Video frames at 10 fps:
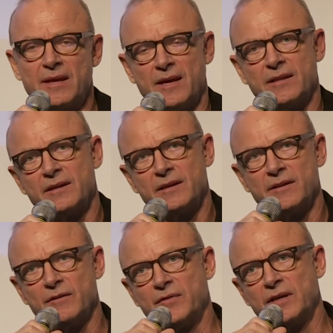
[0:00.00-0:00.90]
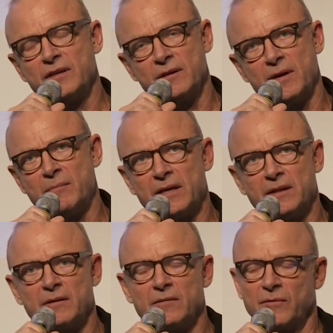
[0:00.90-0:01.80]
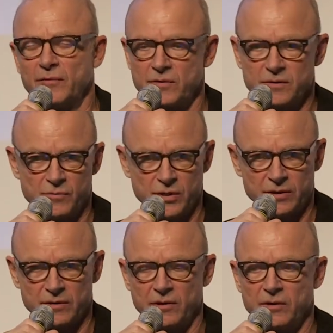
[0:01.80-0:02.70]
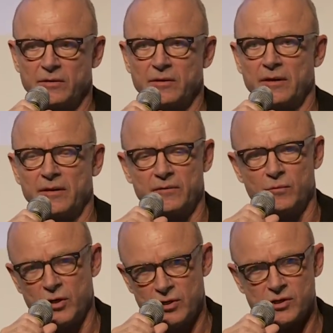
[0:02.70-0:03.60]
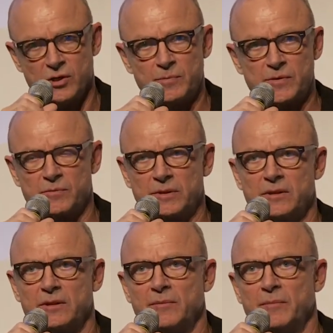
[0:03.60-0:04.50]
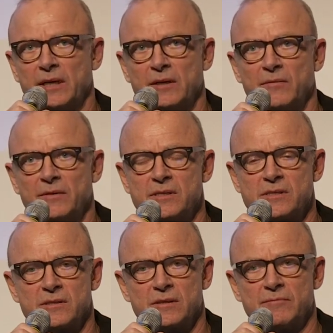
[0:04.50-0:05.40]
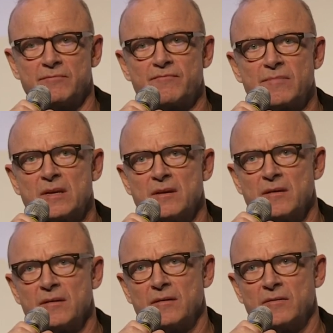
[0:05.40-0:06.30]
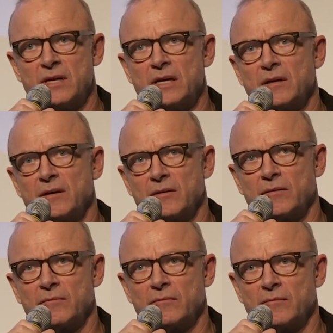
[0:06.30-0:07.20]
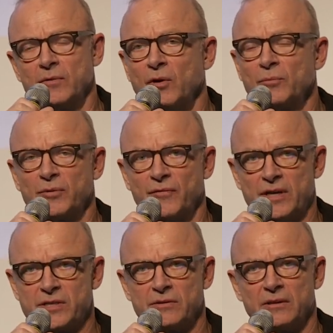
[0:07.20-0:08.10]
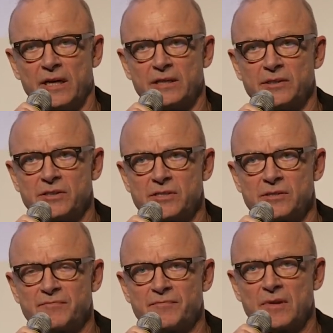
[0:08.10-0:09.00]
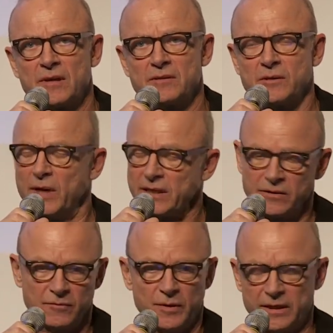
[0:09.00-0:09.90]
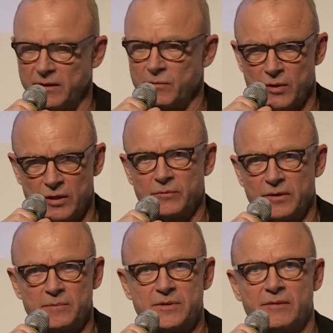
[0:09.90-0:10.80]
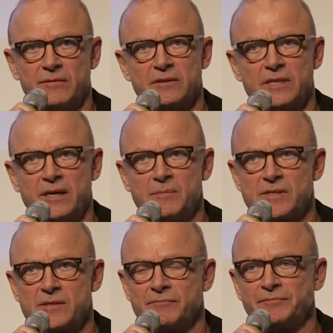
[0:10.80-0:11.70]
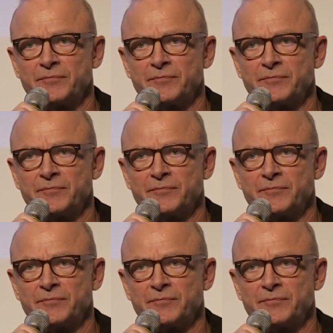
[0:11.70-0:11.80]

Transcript: And the funny thing, Amanda, of course, worked a lot, had workshops with many of these young non-professional actors. She went and worked with them several times.